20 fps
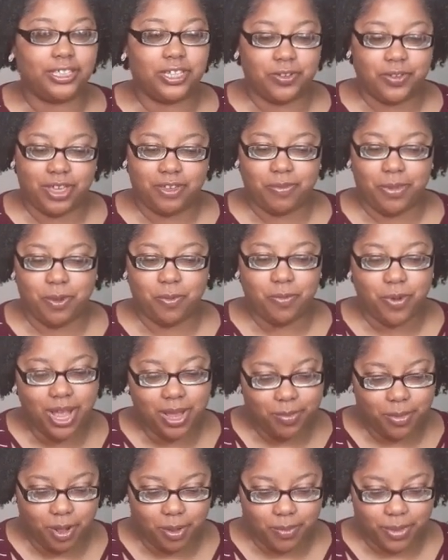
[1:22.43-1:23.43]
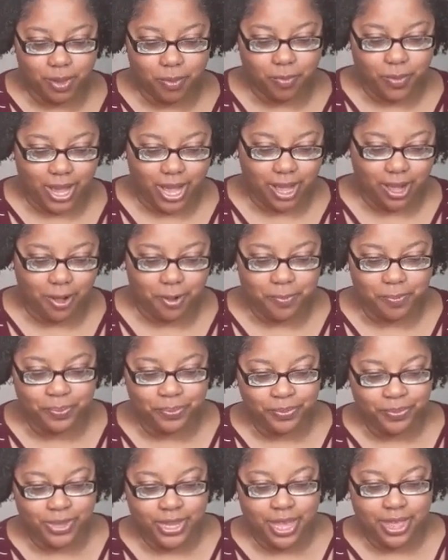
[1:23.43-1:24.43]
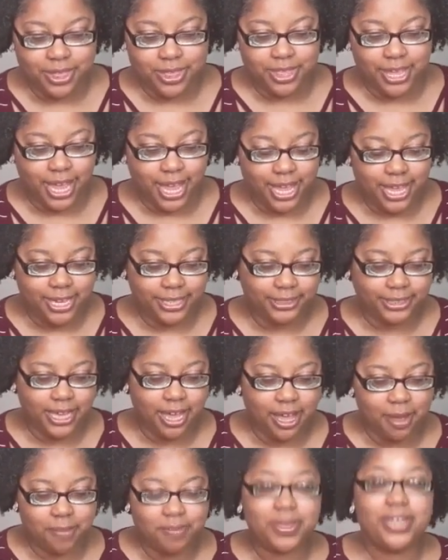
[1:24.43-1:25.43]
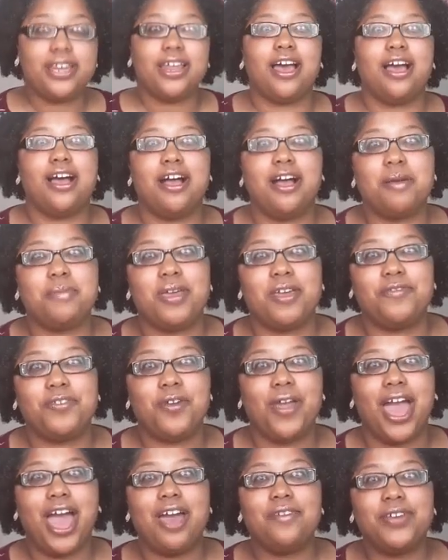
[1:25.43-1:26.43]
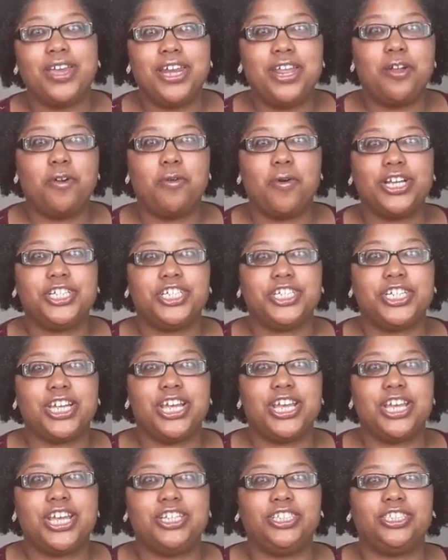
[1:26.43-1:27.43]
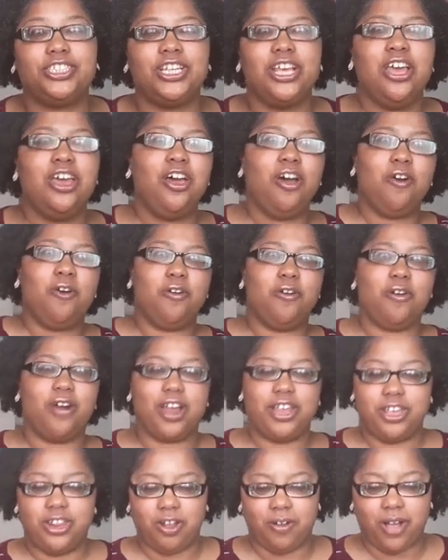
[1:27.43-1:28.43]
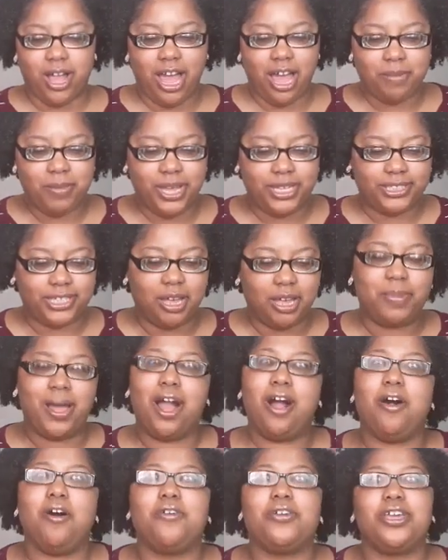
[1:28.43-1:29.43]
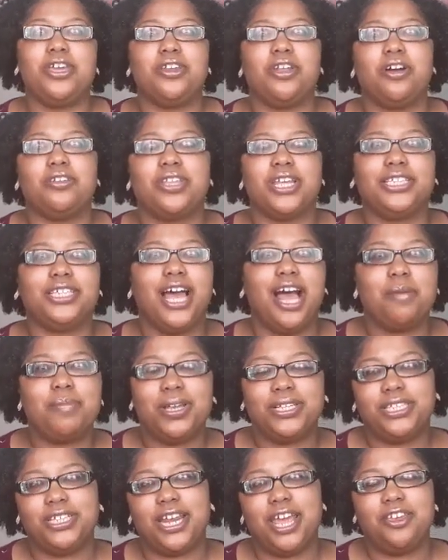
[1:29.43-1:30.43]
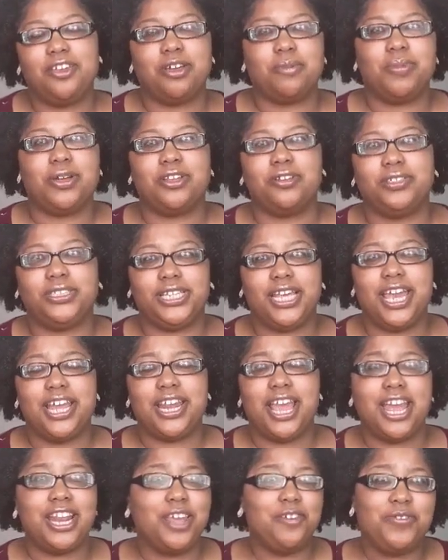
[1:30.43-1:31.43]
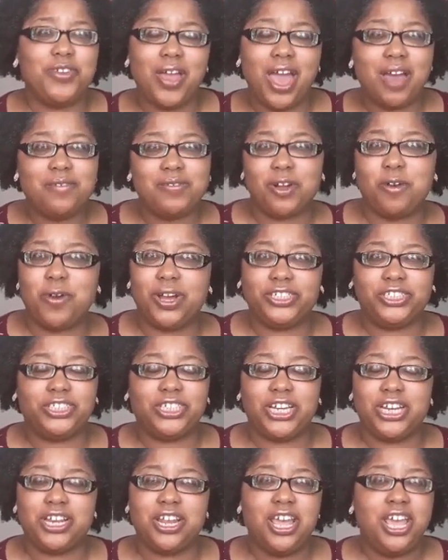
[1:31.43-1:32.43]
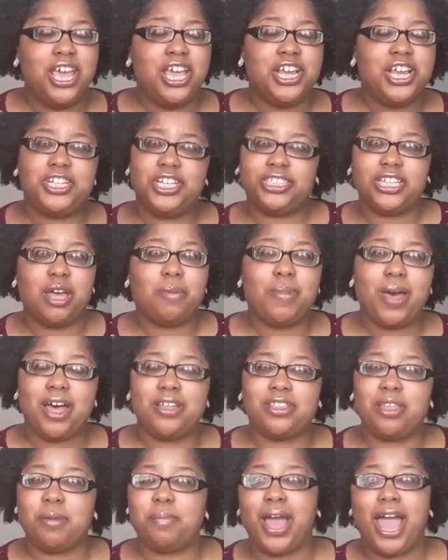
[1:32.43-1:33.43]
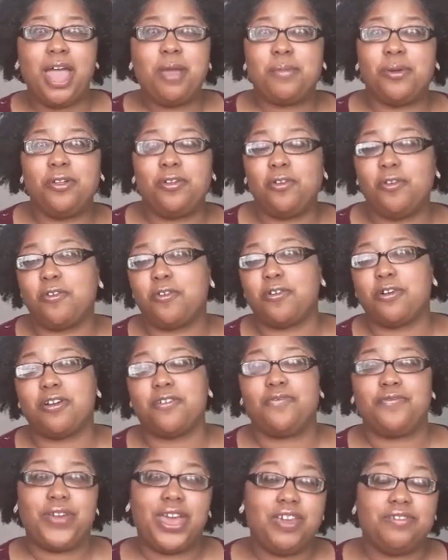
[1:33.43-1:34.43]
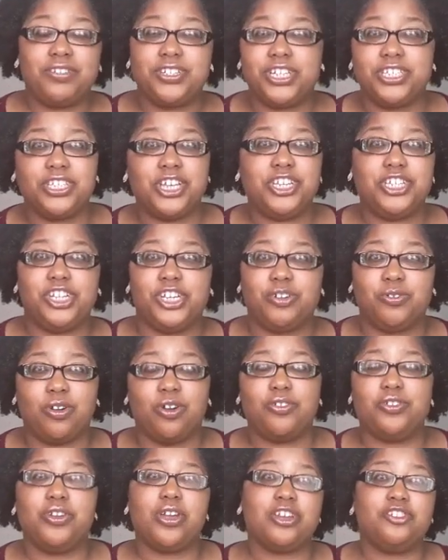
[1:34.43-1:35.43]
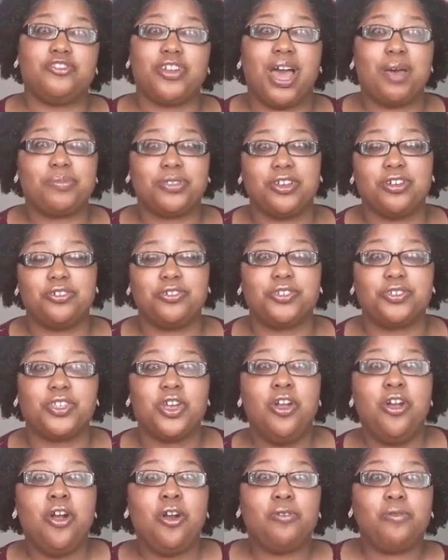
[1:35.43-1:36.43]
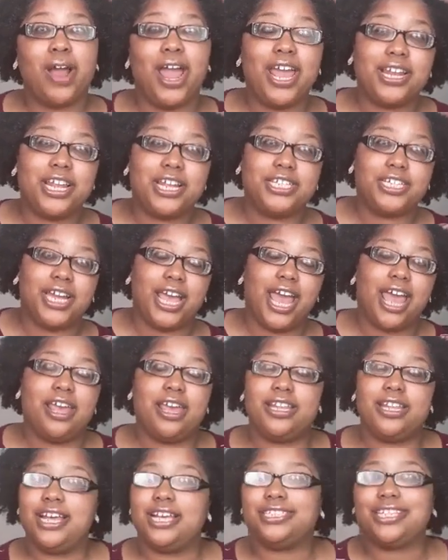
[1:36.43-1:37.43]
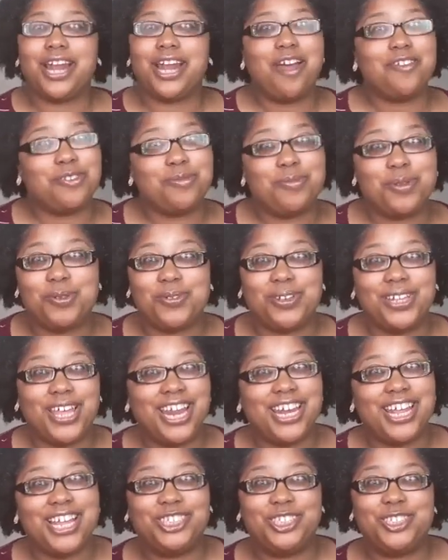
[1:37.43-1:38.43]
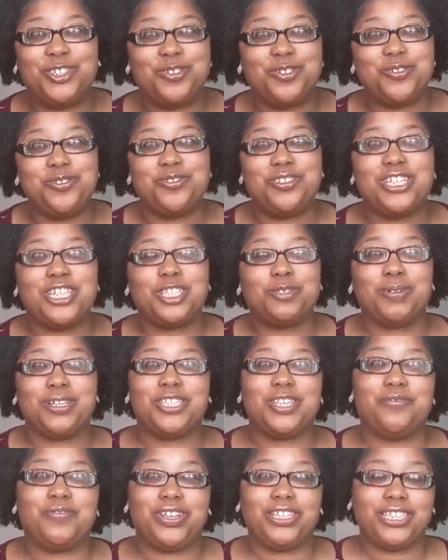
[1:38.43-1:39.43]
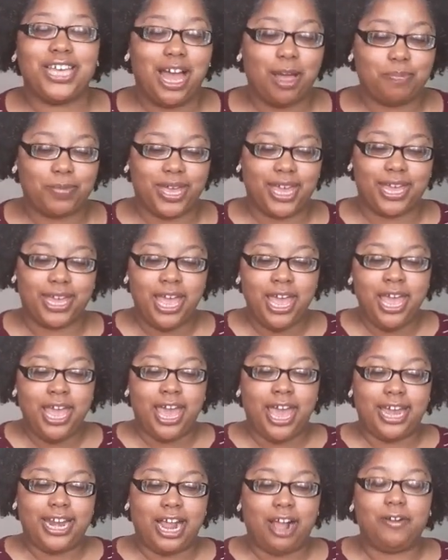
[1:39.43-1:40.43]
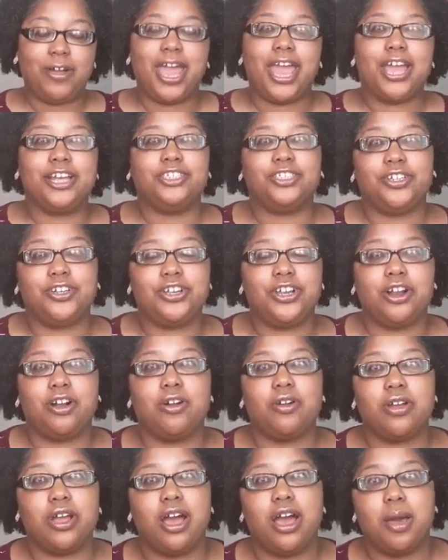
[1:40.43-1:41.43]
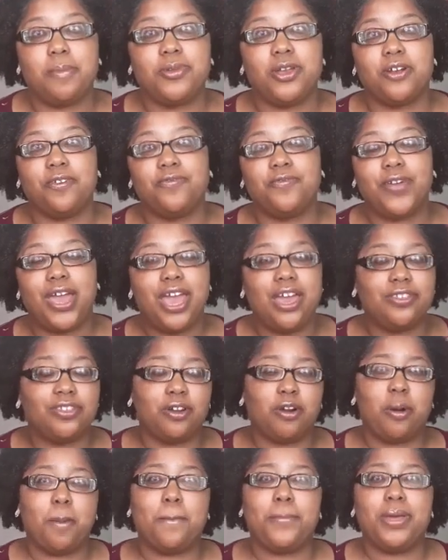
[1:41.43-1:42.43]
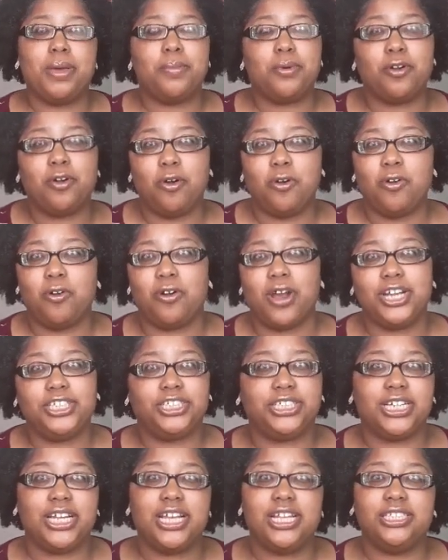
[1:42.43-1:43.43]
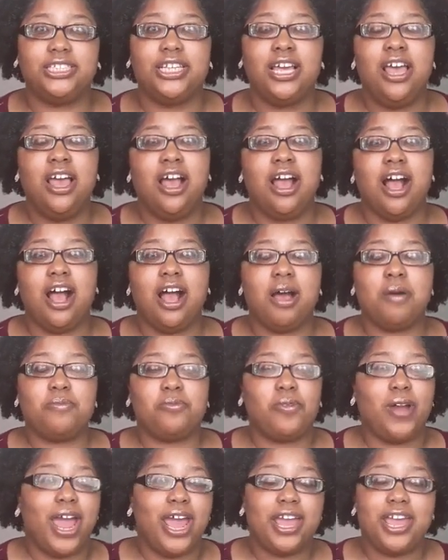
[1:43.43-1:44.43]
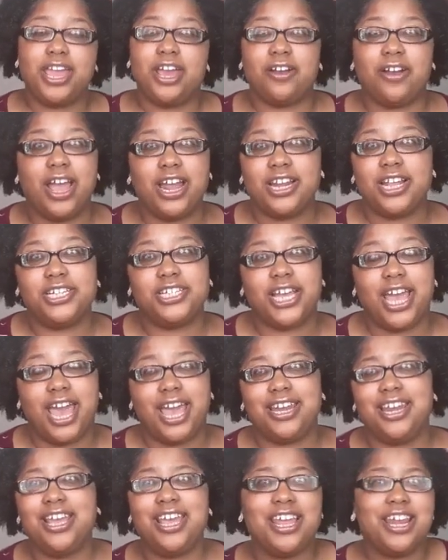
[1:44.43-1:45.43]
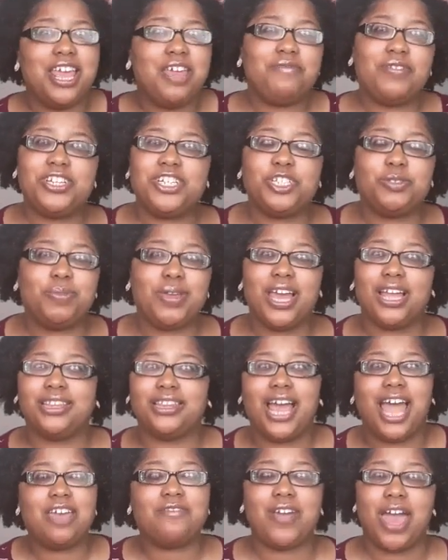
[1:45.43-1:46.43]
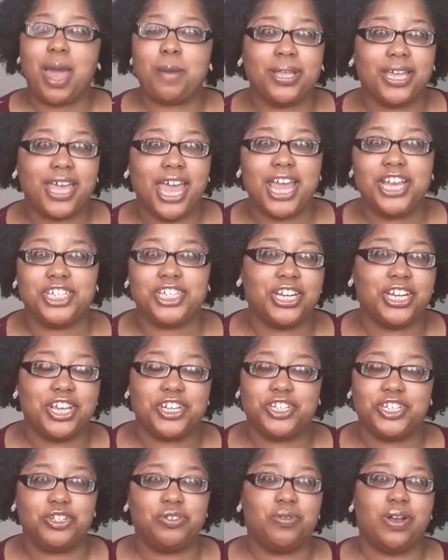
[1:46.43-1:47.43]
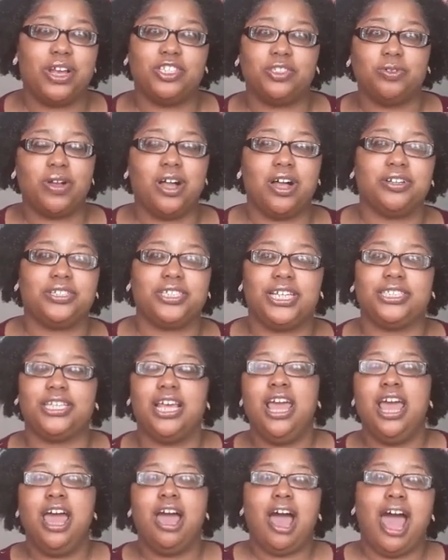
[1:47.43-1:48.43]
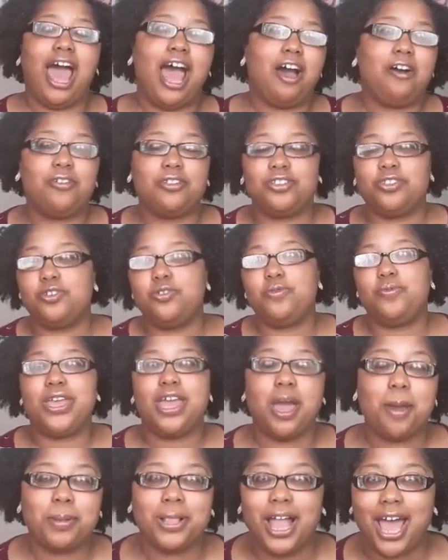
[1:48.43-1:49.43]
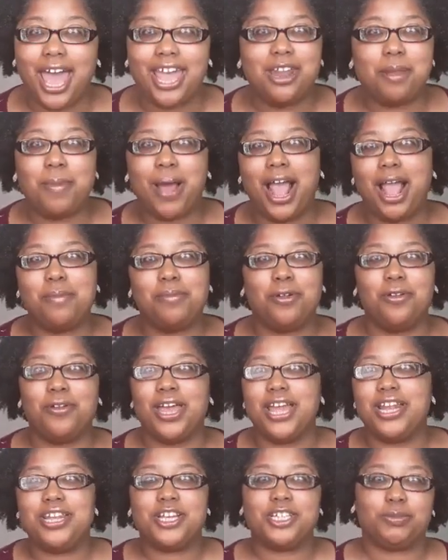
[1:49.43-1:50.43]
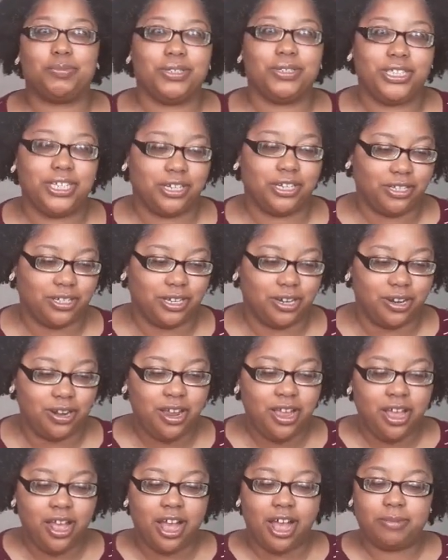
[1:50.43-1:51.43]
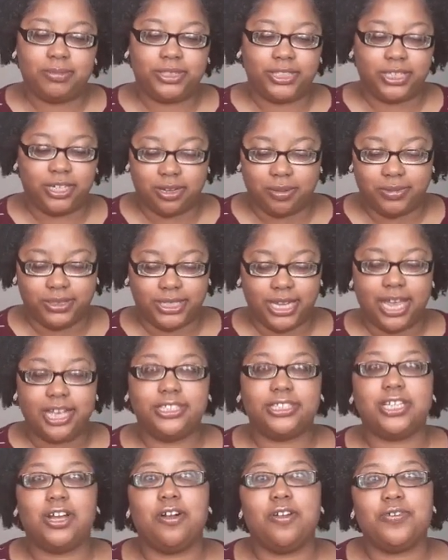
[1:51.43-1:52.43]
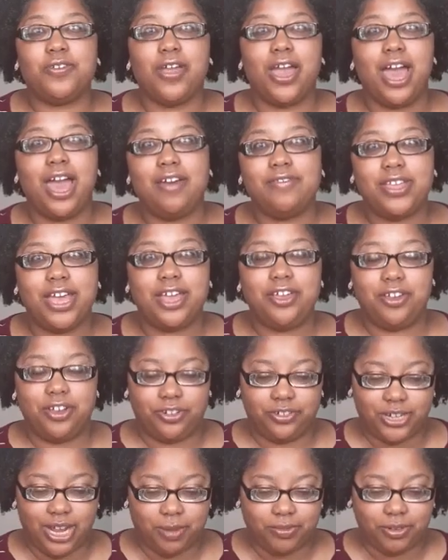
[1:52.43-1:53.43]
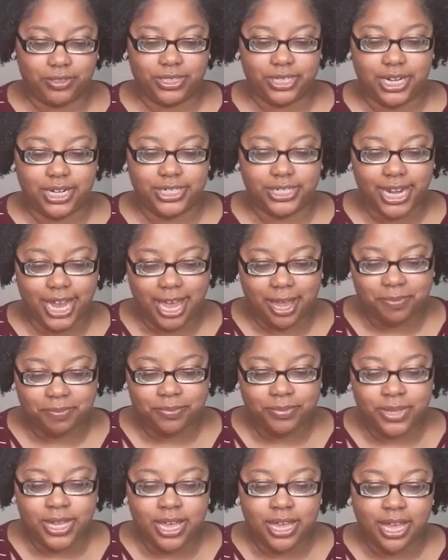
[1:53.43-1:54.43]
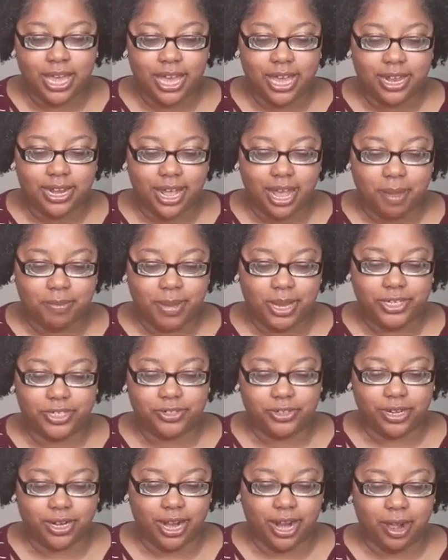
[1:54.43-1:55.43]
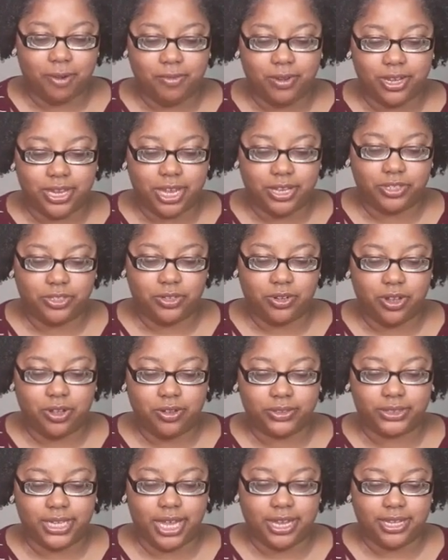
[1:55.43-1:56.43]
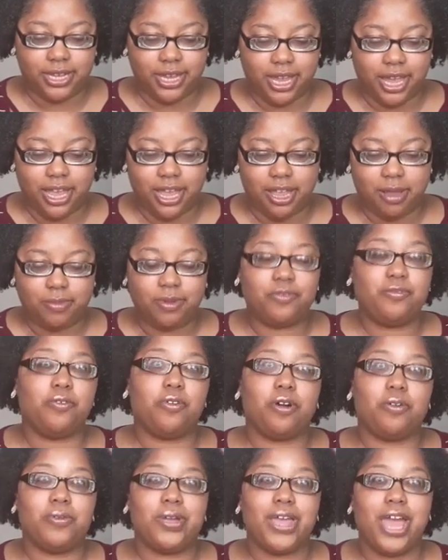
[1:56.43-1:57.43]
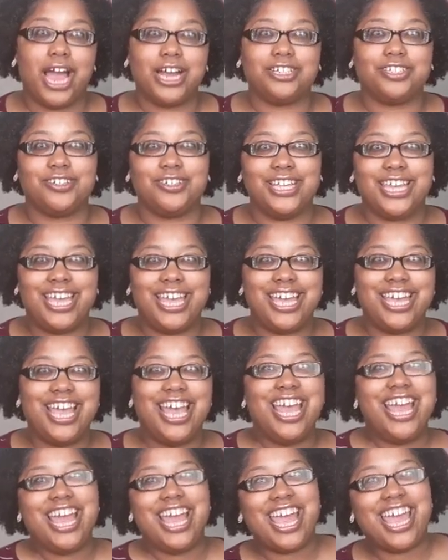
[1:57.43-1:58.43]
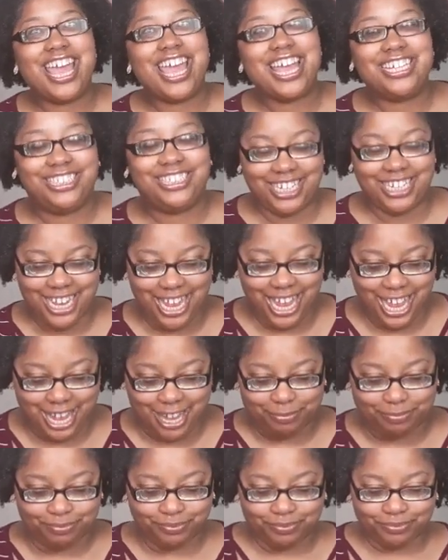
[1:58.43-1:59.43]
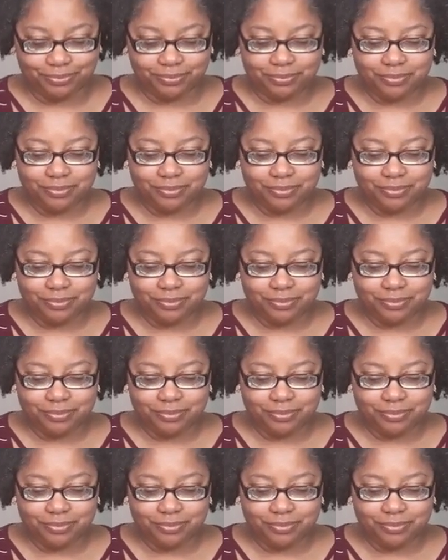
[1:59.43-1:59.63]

So give me one moment while that is coming up. If you have any questions or you know comments about you know the topic today you can put those in and if you have a question just about the bible or faith just in general you can drop those right in the chat it doesn't have to be related to this specific topic and i'll answer your um, your faith or biblical questions um, right here in the chat and it can even just be a life application issue as well just how do we apply the bible in this particular um, circumstance so if you have that you can drop those in the chat and i make sure that i will get to those at the end before we actually and today.